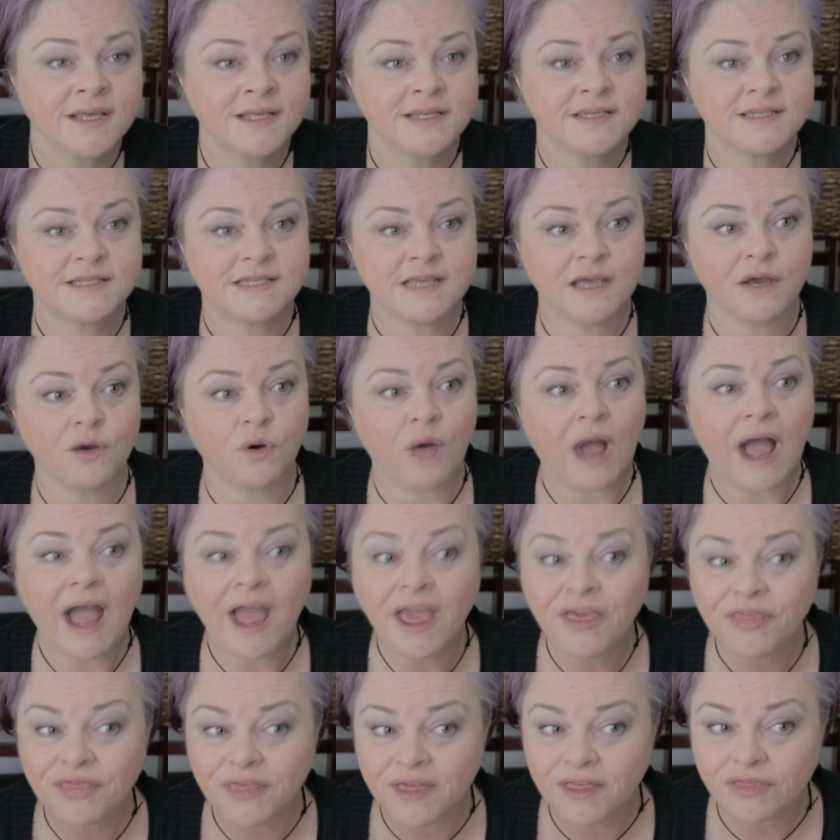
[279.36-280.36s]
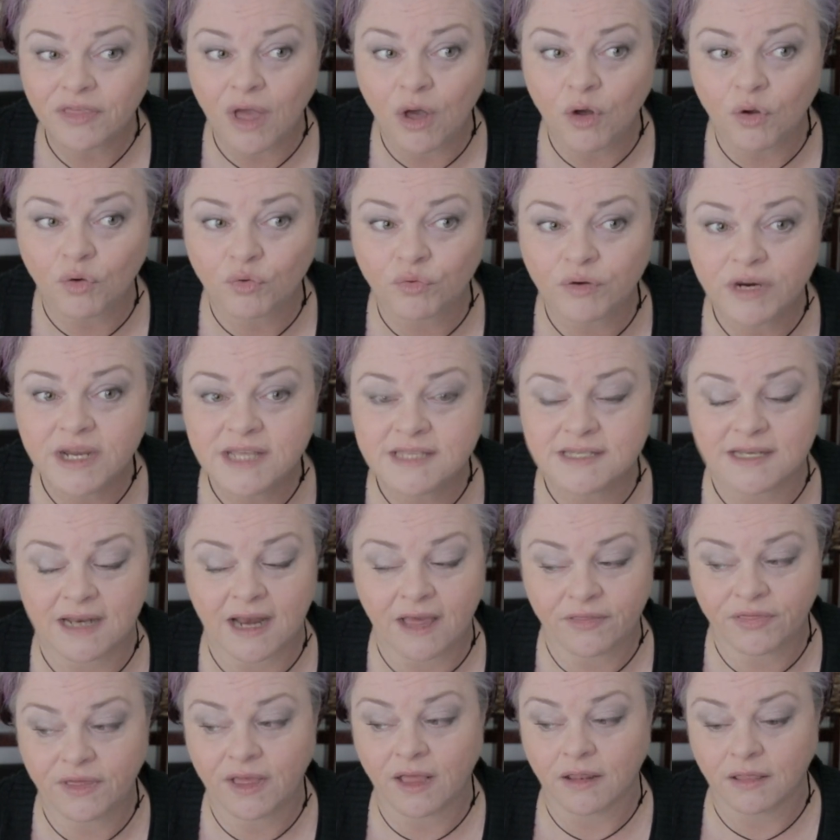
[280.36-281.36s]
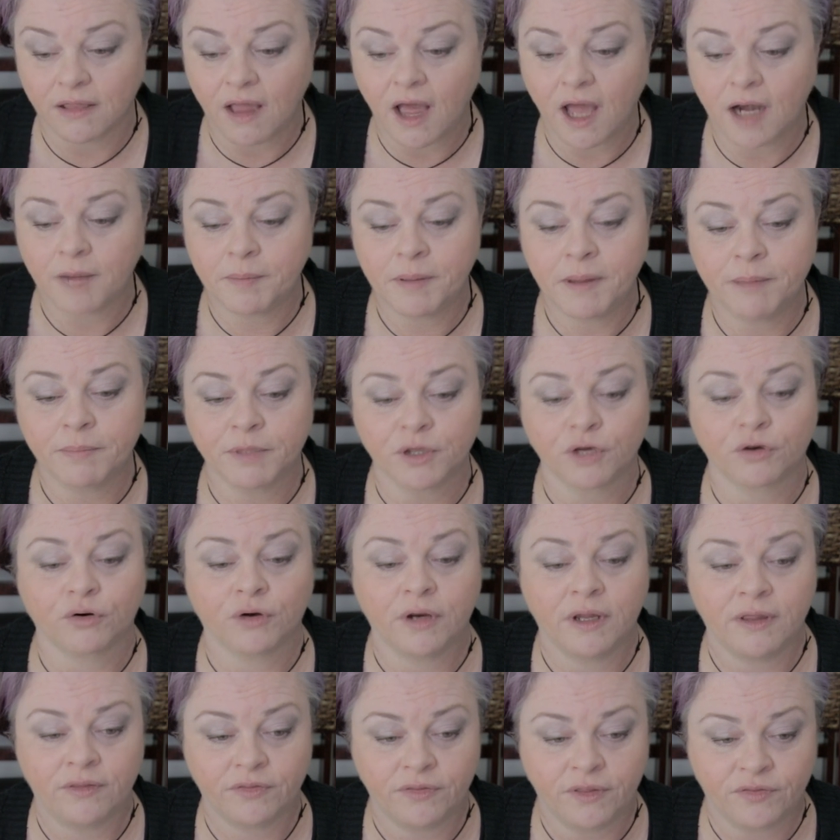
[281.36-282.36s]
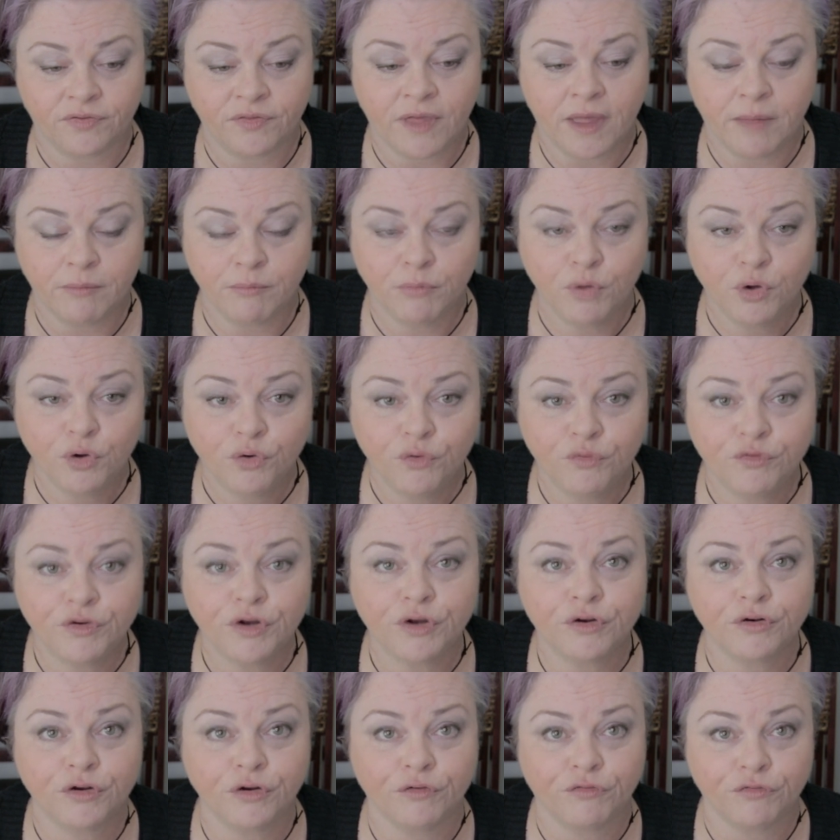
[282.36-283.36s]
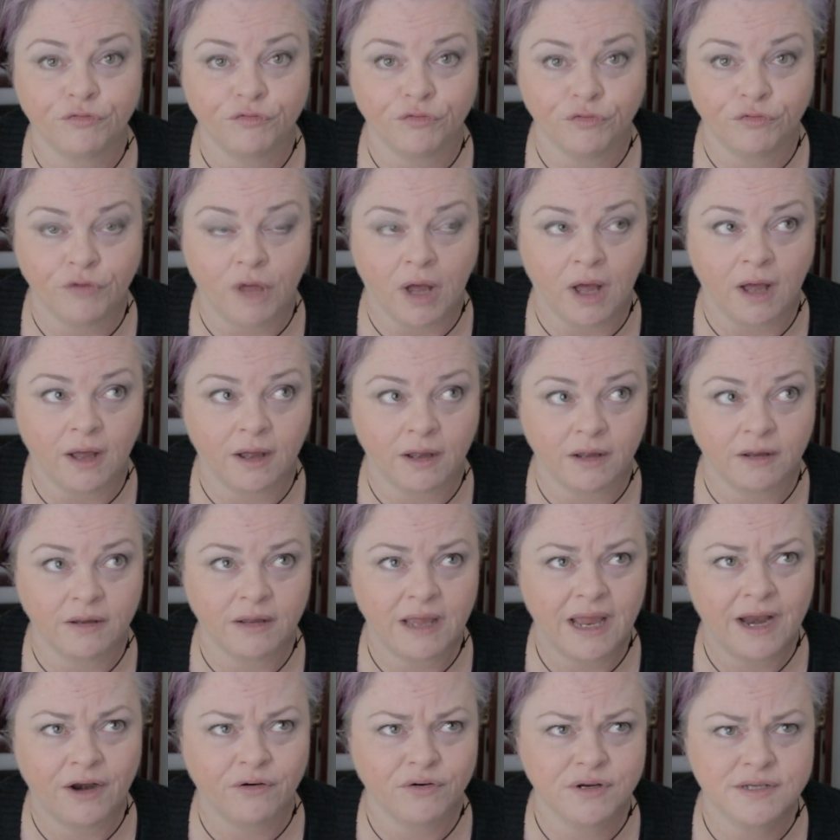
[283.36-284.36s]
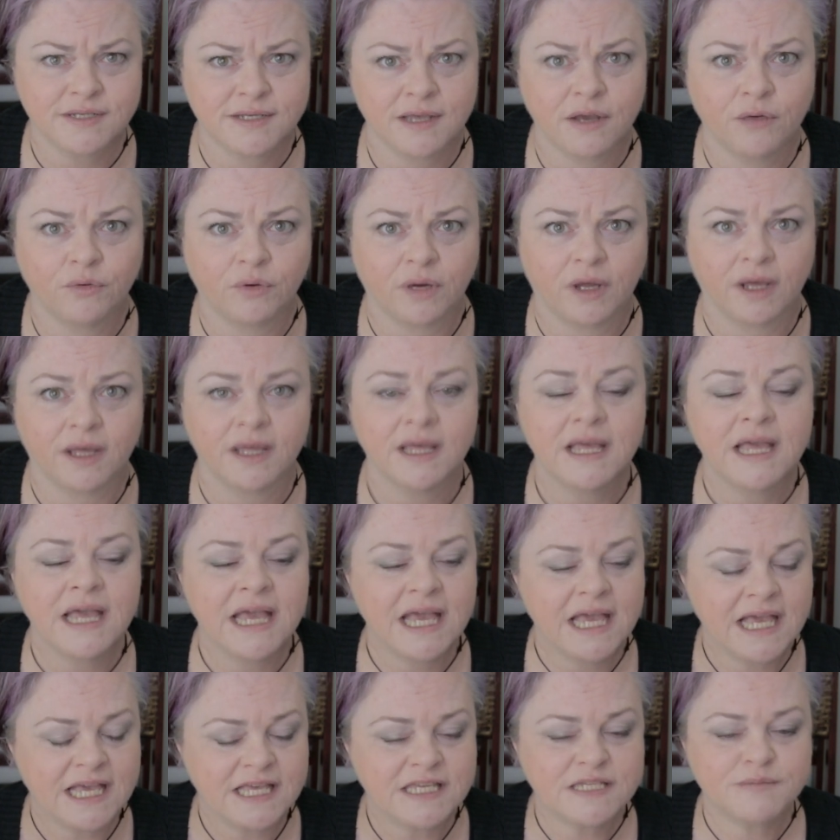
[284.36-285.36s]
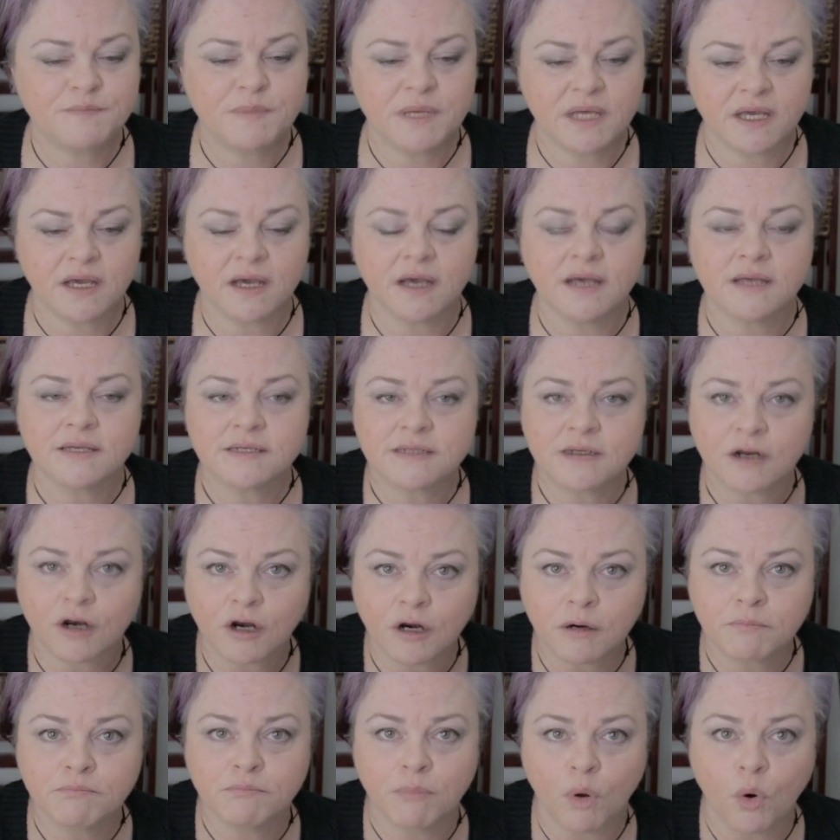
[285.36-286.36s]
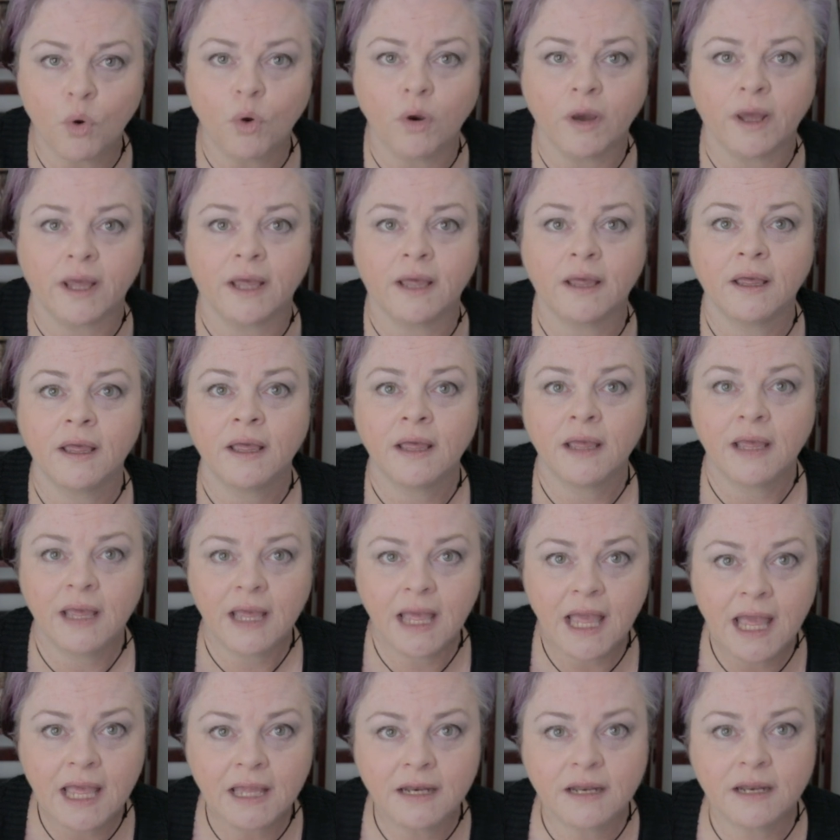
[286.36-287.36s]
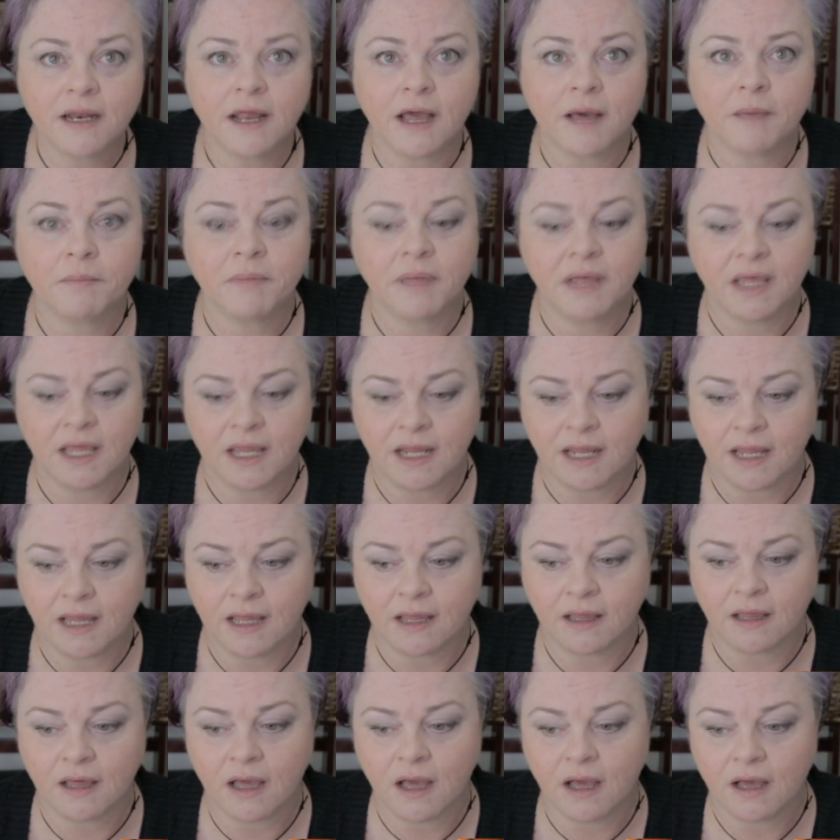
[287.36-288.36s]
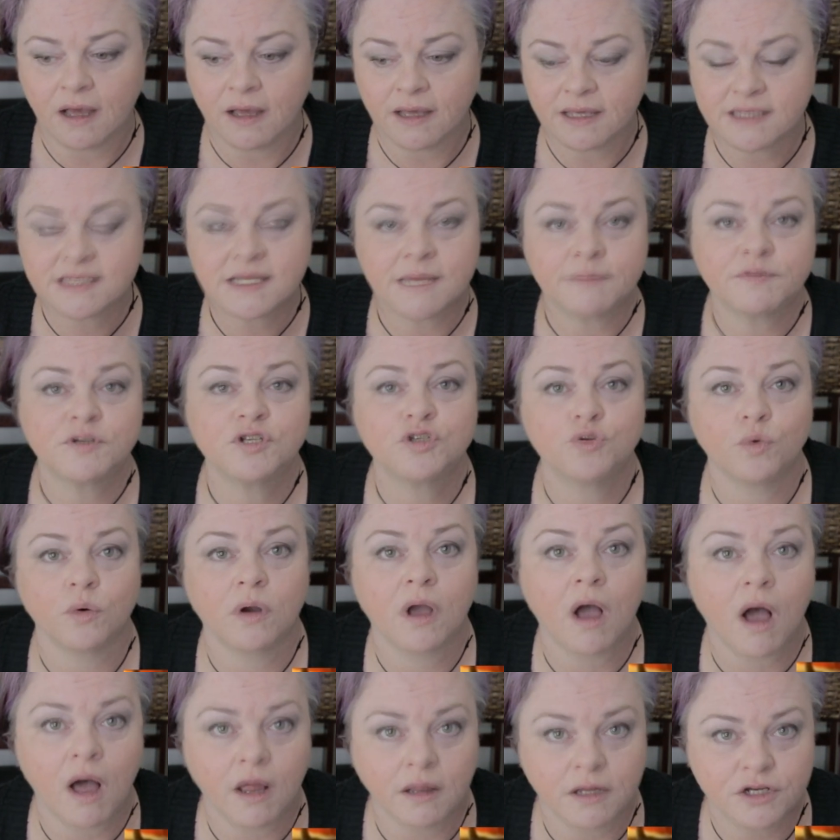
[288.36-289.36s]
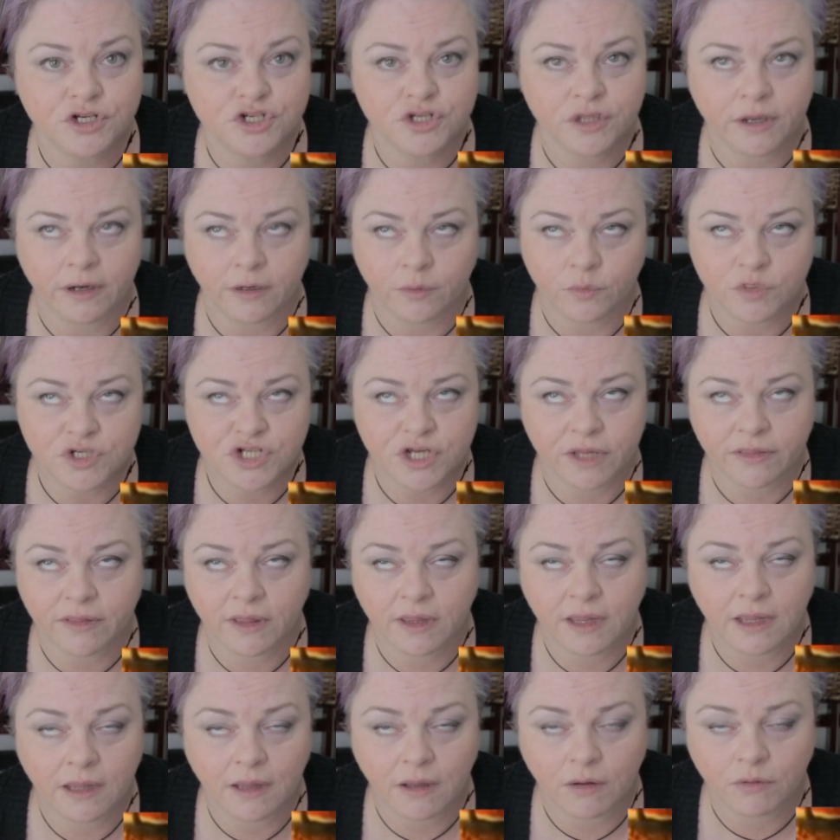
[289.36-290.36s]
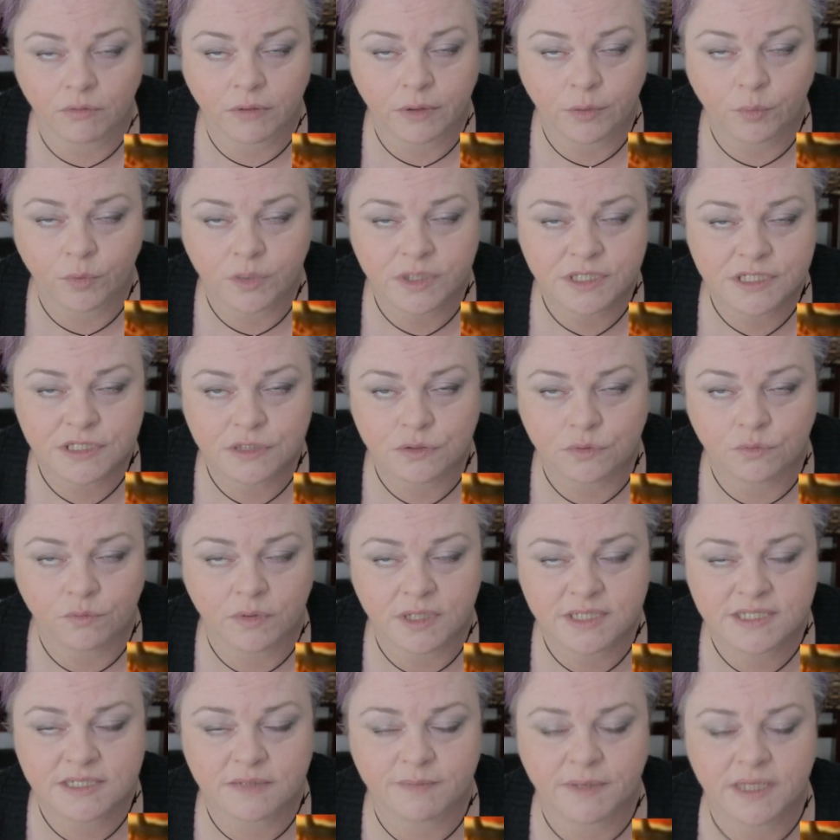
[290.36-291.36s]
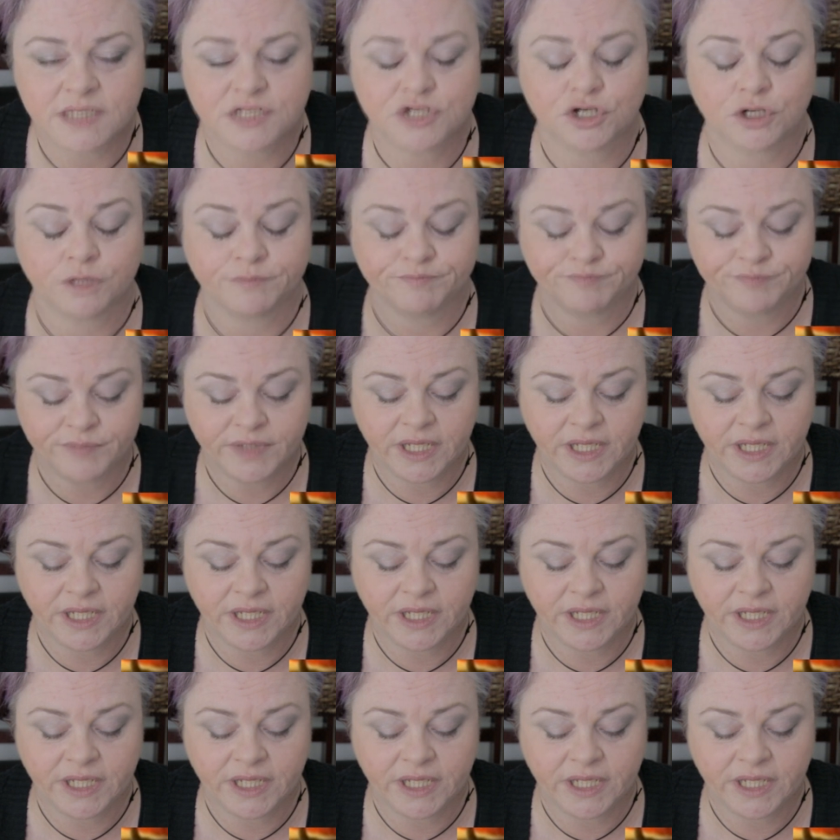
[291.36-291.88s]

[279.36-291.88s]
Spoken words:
So I think the whole reason, I think a lot of people agree that they moved to Arizona is because her boy ended up getting accepted to a college there, which I think he only went to a semester.